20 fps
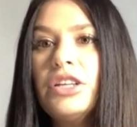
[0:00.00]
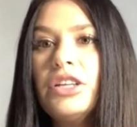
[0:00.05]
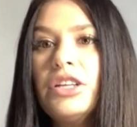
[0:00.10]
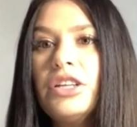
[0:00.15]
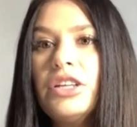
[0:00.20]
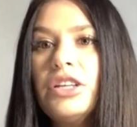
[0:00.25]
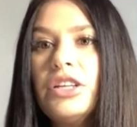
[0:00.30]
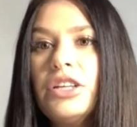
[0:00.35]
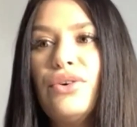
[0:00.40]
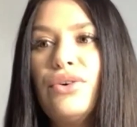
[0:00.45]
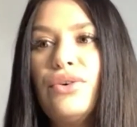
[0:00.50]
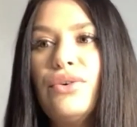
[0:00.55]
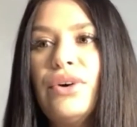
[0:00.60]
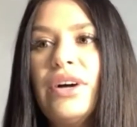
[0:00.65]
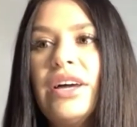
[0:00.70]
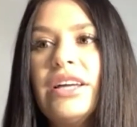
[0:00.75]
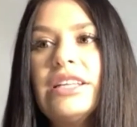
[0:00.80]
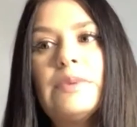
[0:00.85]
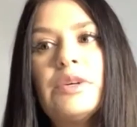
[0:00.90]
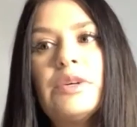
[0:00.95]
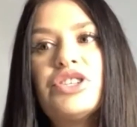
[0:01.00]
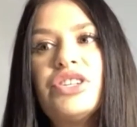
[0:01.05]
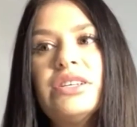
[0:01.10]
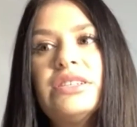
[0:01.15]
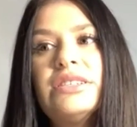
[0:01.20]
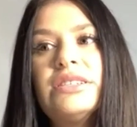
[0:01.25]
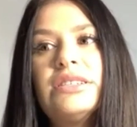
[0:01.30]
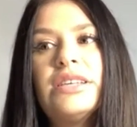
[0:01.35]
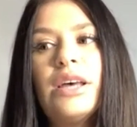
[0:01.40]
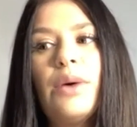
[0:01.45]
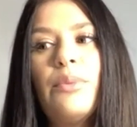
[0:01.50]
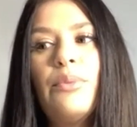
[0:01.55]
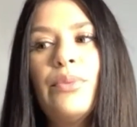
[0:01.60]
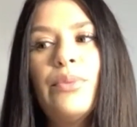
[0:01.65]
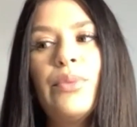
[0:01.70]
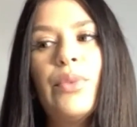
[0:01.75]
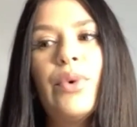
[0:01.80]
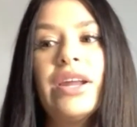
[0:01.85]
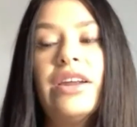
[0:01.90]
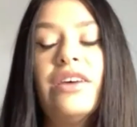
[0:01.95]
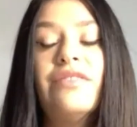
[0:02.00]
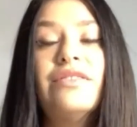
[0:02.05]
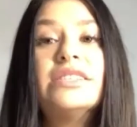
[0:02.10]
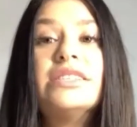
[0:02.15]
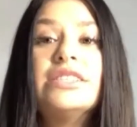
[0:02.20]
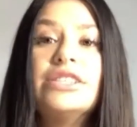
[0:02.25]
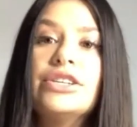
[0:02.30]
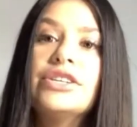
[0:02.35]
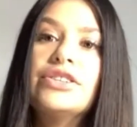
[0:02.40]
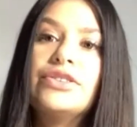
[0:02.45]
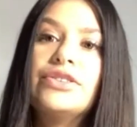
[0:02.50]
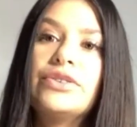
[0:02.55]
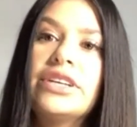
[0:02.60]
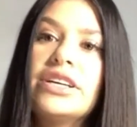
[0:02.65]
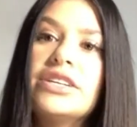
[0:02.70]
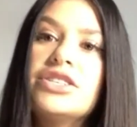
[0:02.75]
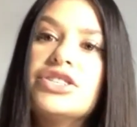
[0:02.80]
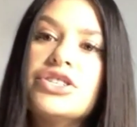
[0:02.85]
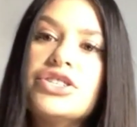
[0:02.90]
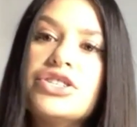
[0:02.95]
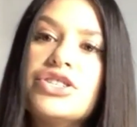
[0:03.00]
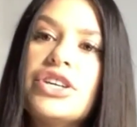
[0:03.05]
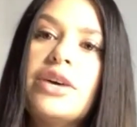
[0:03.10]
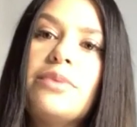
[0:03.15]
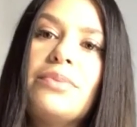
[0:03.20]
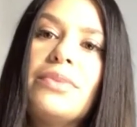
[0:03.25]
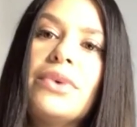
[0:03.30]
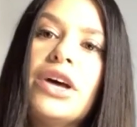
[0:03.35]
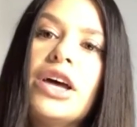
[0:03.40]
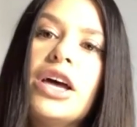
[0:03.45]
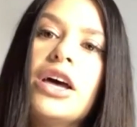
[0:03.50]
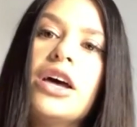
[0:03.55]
so especially somewhat of a serious relationship.